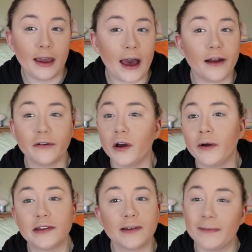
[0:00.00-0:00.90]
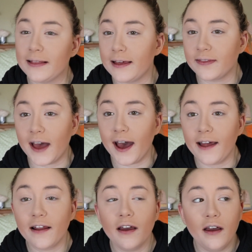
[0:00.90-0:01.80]
I don't know, it's something like
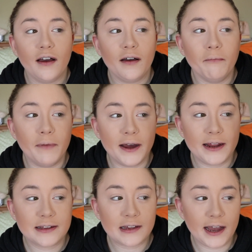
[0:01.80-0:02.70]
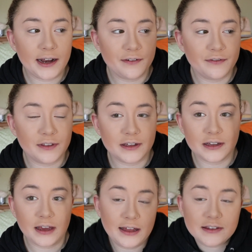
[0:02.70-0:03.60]
that, but it's kind of
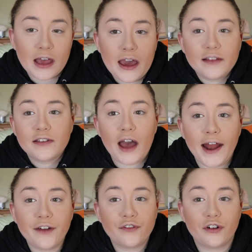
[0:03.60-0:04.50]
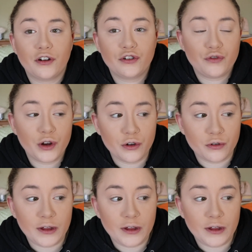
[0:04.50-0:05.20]
it's kind of true.